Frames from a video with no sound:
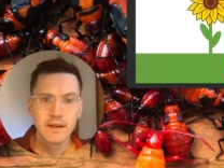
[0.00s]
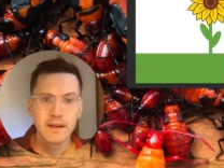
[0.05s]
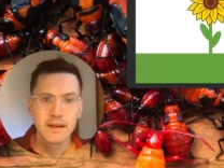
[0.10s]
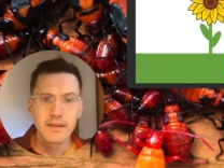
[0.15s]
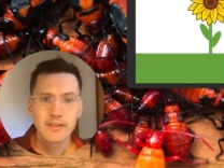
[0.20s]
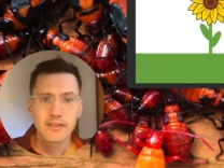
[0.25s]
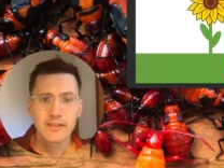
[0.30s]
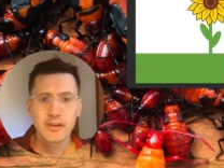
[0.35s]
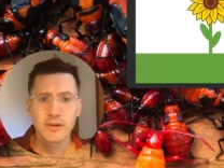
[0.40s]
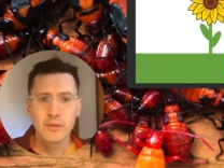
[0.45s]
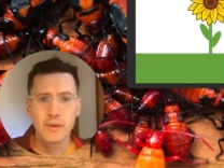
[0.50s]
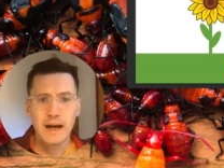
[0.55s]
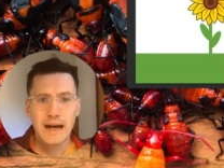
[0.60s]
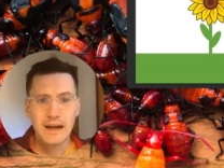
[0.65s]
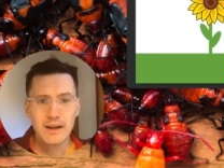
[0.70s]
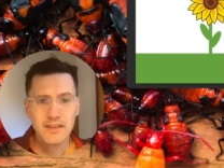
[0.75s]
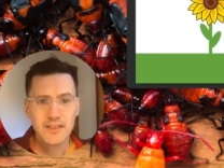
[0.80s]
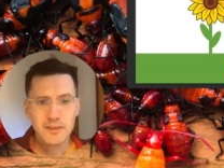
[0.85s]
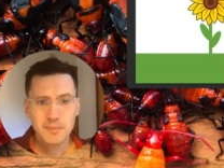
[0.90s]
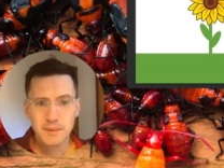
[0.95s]
So, how
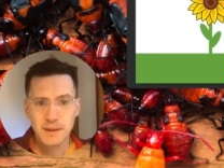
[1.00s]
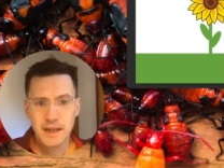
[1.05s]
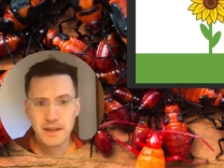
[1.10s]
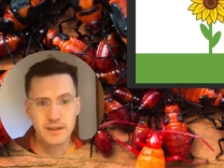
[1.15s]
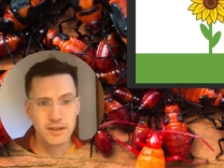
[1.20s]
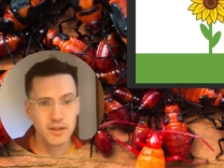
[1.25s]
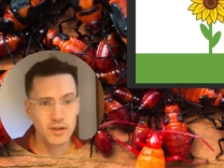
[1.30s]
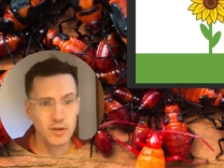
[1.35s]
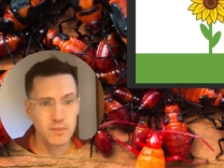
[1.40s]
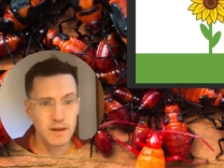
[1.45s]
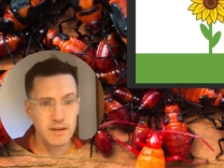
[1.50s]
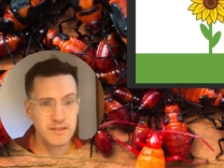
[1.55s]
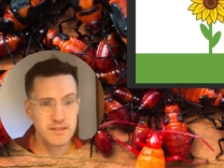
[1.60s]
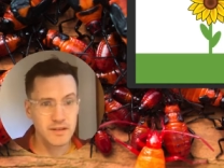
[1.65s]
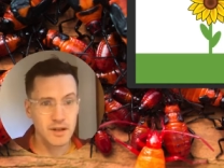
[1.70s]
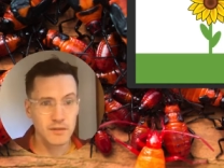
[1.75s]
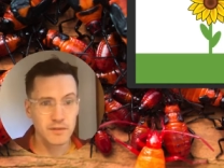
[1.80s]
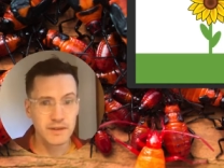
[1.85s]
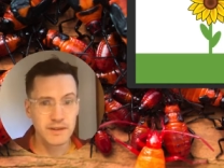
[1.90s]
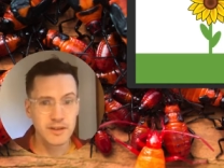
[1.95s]
does a plant go about
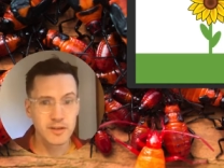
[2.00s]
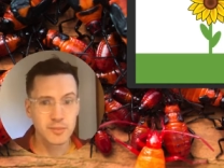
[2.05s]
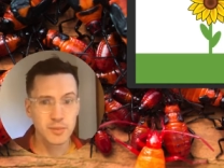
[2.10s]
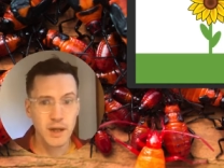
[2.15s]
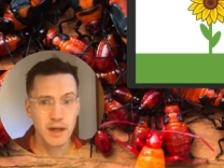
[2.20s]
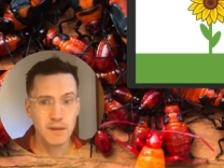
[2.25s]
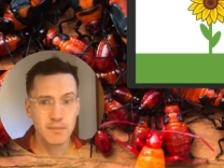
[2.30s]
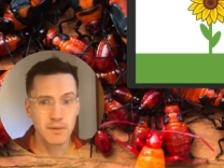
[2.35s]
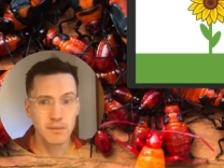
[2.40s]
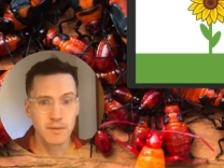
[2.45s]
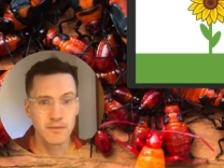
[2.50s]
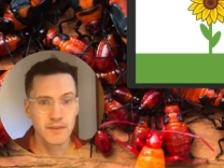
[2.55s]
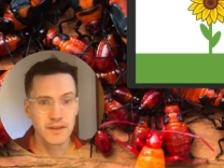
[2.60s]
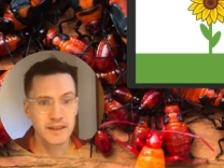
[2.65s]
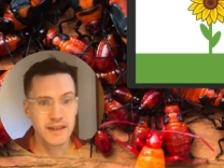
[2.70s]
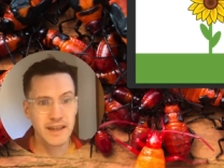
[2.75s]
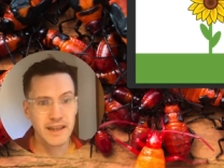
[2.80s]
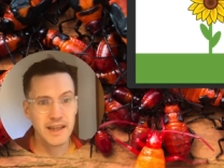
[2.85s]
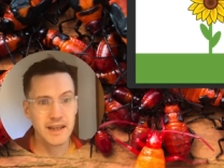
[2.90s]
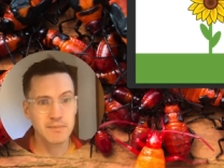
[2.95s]
solving this problem? If it
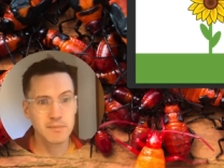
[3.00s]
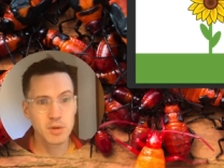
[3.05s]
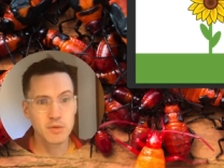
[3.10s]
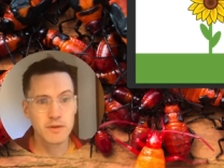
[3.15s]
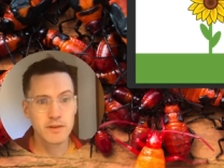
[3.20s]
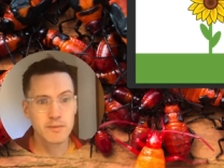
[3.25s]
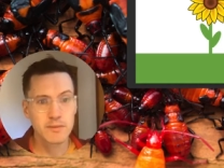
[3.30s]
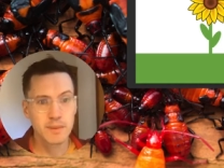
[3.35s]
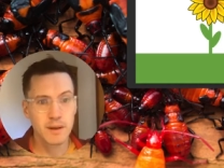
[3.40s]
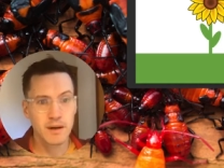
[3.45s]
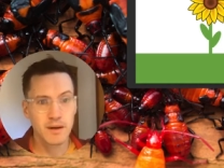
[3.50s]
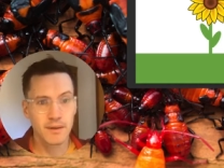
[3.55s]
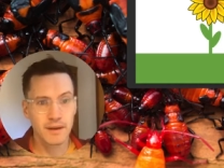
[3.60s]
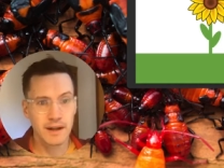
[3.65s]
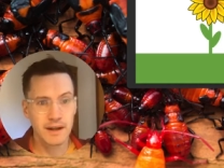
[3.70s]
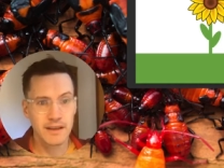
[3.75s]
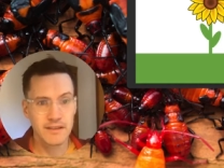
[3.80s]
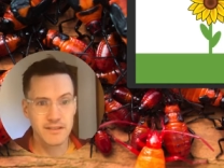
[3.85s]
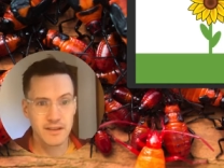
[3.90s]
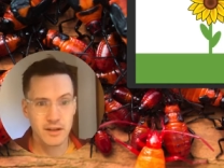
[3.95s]
can't move its pollen on
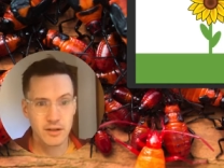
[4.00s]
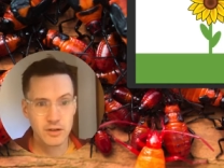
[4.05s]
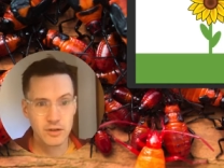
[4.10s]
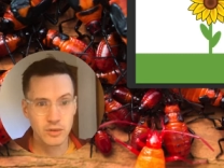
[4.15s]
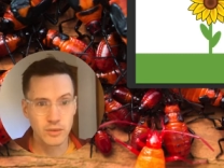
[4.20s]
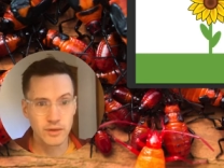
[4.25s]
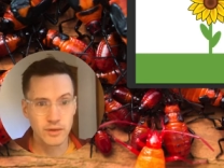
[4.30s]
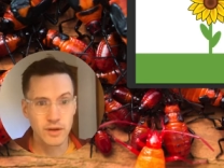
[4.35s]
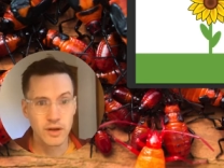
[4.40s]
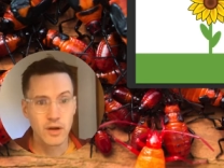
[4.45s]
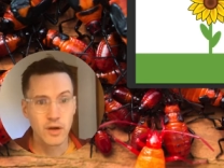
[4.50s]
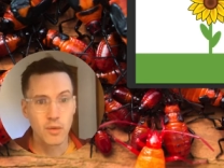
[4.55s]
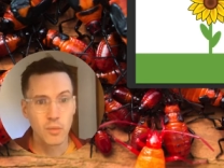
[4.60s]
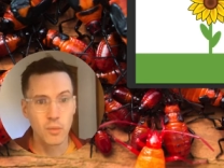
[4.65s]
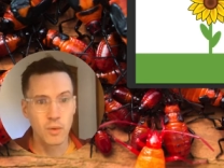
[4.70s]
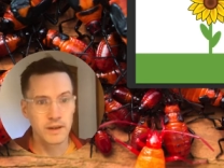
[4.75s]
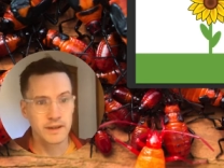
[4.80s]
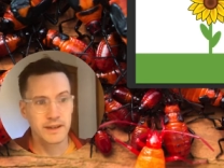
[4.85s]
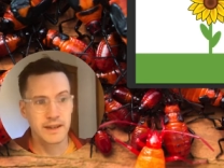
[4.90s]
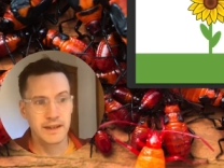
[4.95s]
its own,
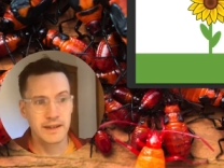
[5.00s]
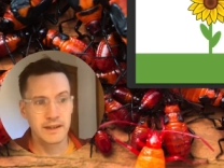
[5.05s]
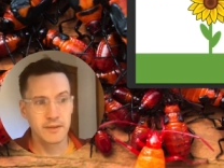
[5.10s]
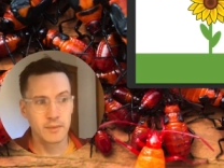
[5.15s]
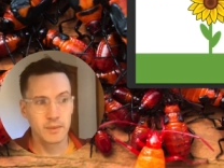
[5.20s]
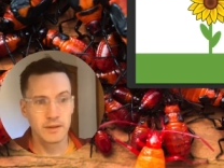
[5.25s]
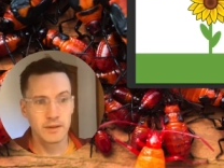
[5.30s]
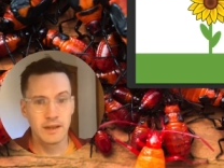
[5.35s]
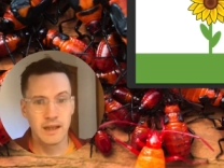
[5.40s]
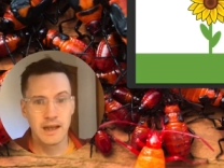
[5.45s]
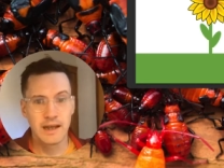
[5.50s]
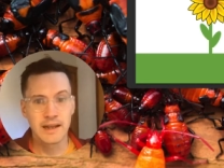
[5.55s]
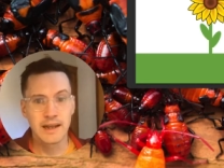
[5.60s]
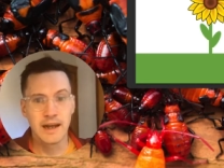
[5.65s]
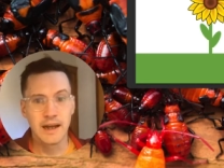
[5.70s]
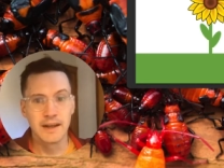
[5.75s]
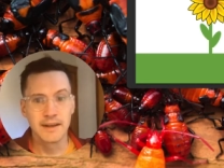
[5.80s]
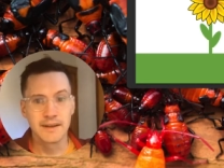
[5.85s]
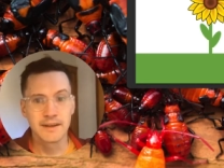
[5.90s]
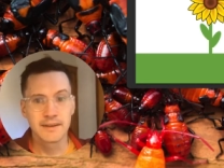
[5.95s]
what can it rely
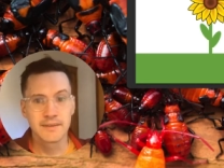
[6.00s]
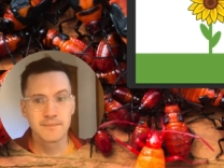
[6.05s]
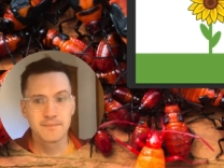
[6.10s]
on?